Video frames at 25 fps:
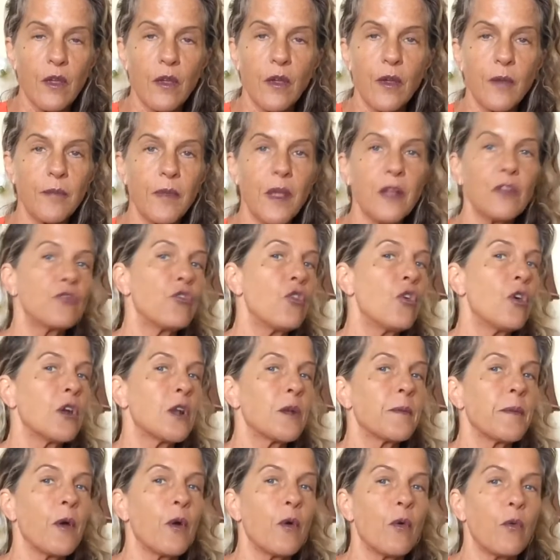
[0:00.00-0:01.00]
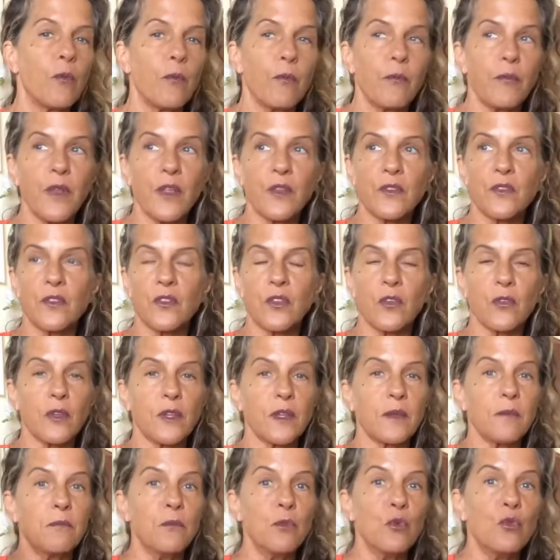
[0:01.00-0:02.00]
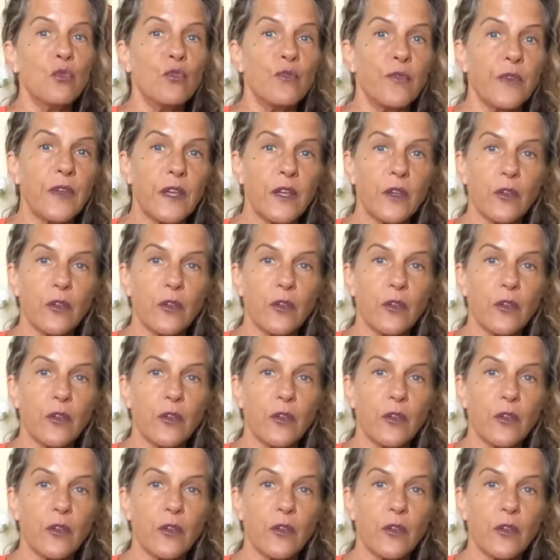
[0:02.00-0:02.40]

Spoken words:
I'm not talking about necessarily moving